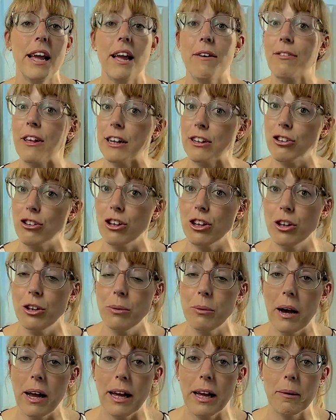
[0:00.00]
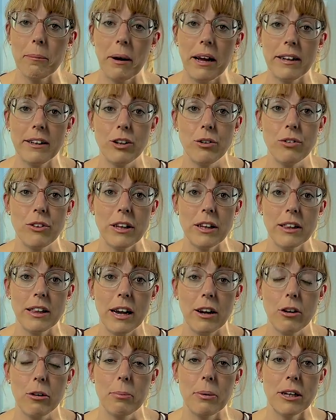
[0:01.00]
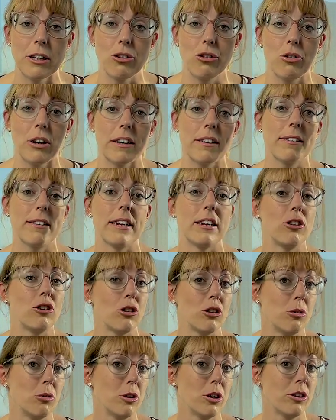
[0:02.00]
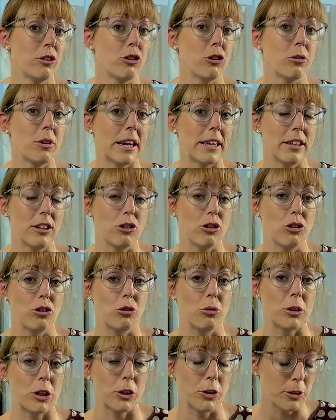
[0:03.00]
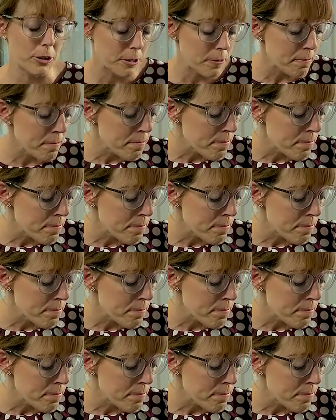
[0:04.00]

if that's you and you think that could be interesting, do get in touch with us.